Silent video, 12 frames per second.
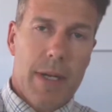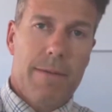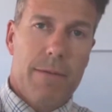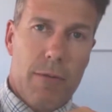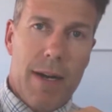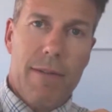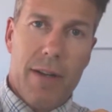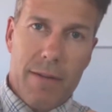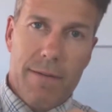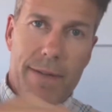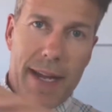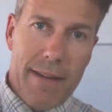
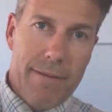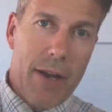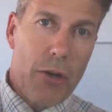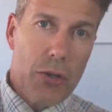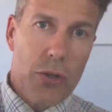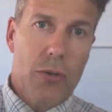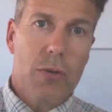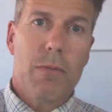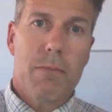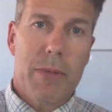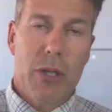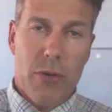forever fair
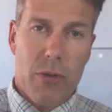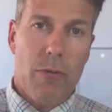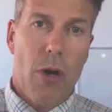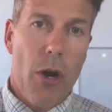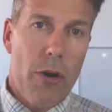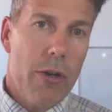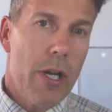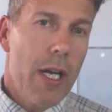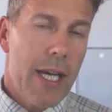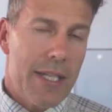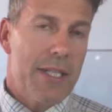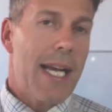value, middle of the road,
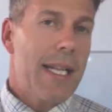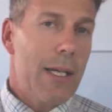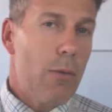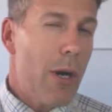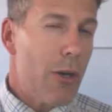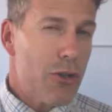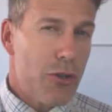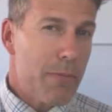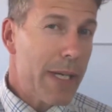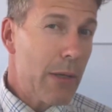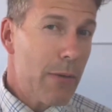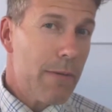exactly where it
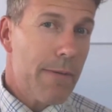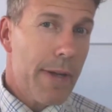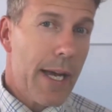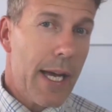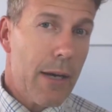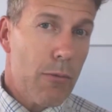should be with